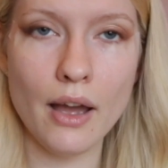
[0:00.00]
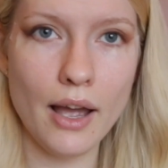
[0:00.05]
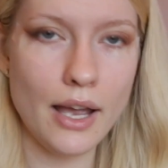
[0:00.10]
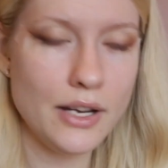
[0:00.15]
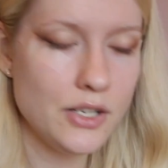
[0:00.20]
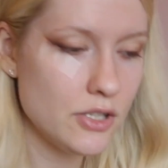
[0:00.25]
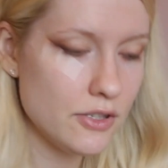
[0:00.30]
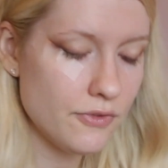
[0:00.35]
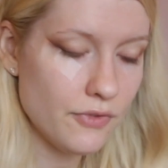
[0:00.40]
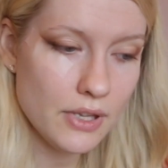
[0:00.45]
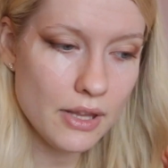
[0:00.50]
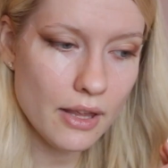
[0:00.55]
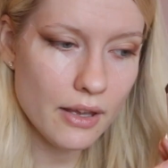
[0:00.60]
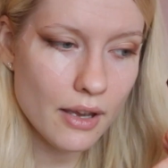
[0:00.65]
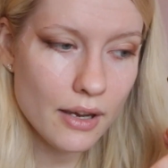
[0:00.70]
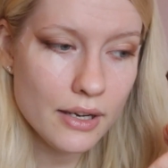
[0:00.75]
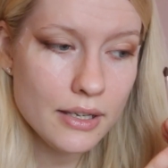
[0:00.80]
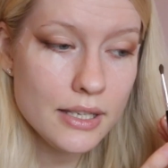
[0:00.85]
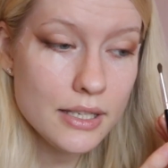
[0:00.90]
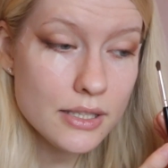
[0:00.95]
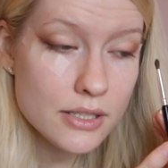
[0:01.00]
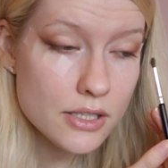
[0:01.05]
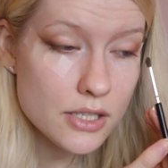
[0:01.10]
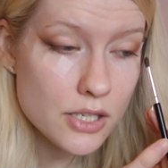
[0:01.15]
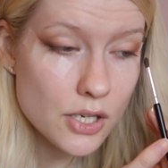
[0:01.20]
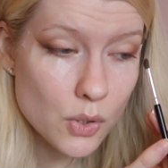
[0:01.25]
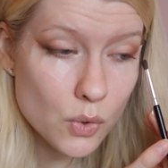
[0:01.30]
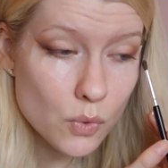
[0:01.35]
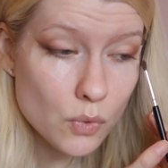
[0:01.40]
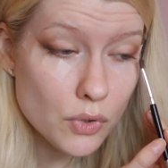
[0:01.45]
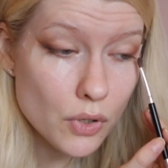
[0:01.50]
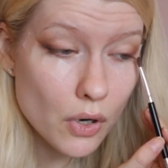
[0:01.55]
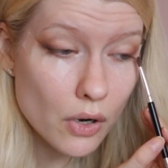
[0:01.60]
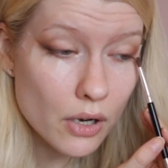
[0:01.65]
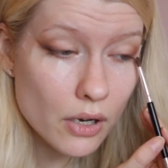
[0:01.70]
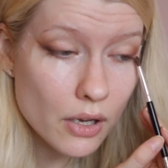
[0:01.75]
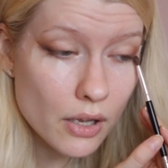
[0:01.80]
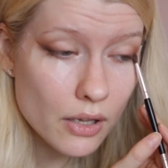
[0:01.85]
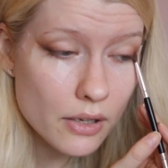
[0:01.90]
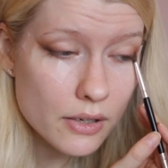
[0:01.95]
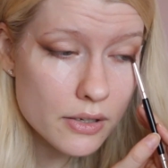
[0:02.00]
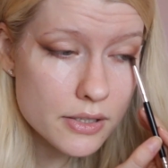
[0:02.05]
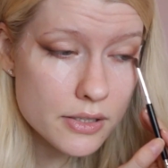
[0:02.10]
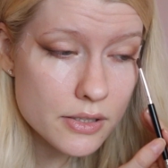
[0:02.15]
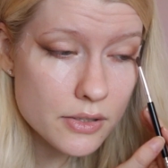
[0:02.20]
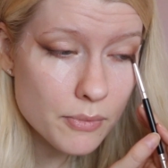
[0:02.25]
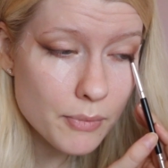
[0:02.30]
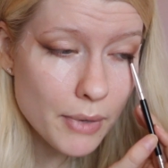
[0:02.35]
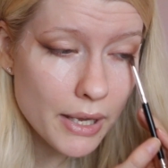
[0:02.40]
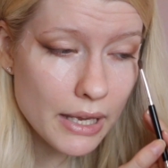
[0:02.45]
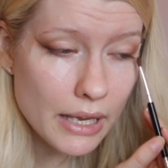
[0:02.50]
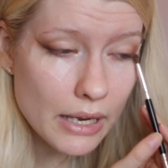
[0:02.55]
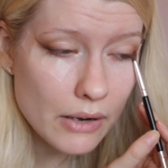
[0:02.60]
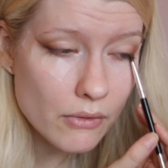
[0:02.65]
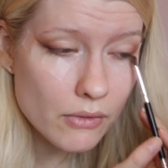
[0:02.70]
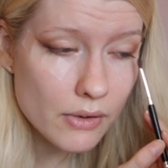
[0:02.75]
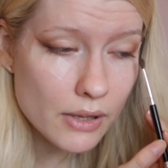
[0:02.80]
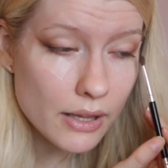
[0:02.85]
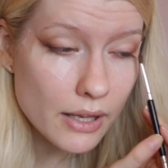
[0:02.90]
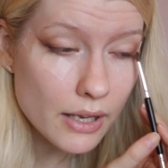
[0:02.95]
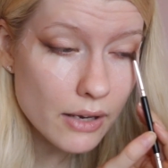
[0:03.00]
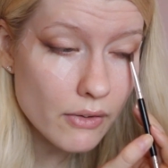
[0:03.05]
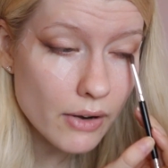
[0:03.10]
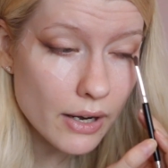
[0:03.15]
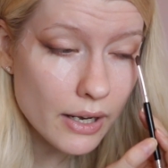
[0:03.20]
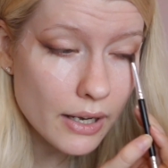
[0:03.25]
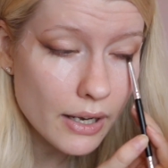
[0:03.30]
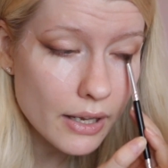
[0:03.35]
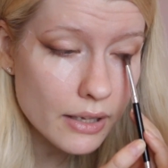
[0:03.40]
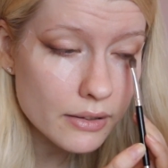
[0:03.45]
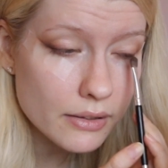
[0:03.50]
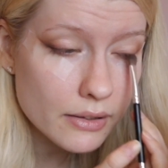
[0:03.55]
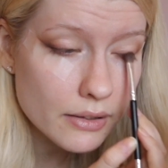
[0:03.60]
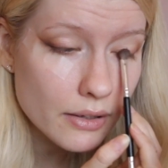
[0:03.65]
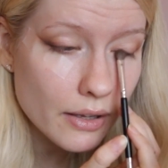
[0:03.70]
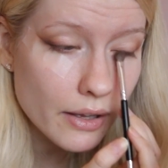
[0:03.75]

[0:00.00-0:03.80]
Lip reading: I just feel like I need 2 dark colors to make it really gradient.